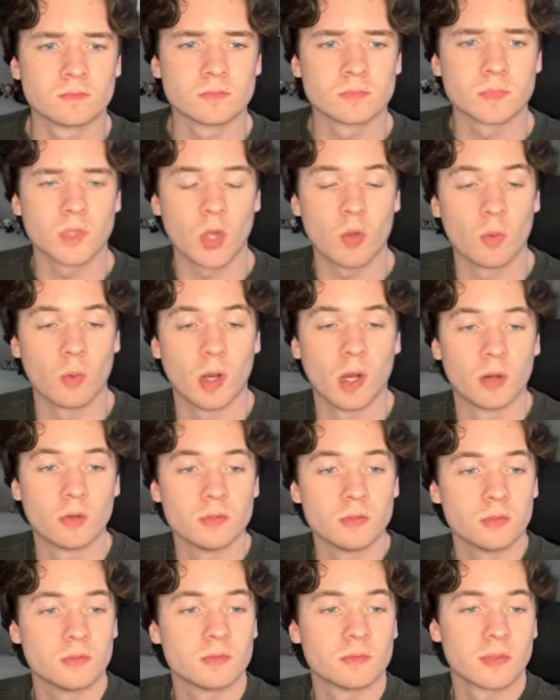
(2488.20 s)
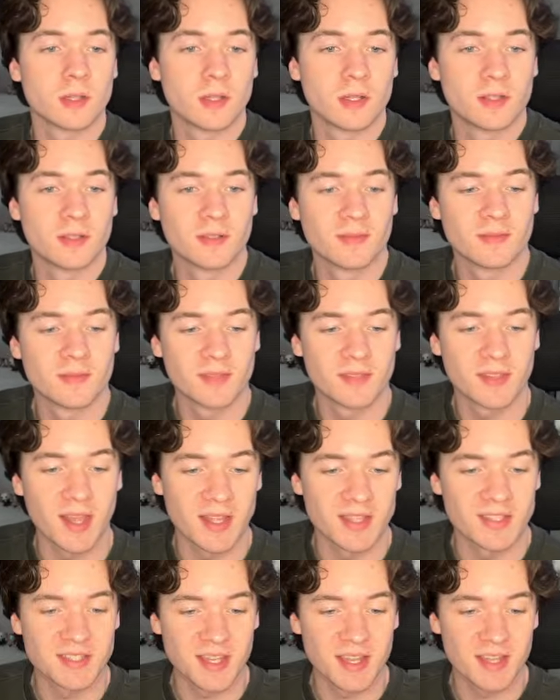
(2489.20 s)
Oh wow,
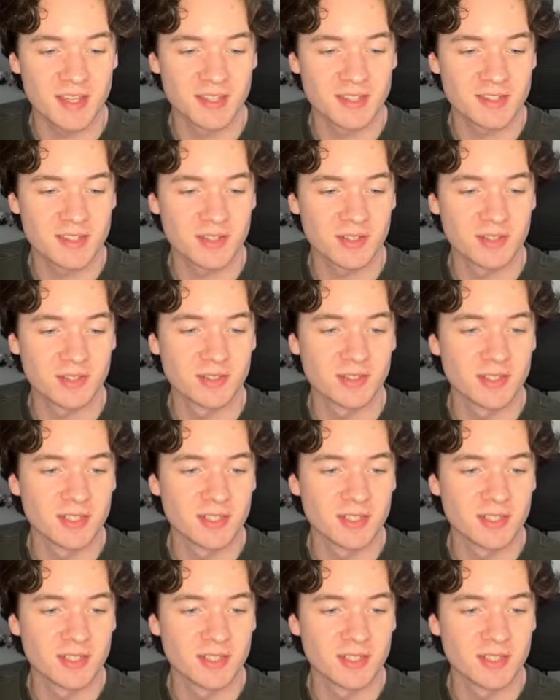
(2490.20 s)
10 seconds ago.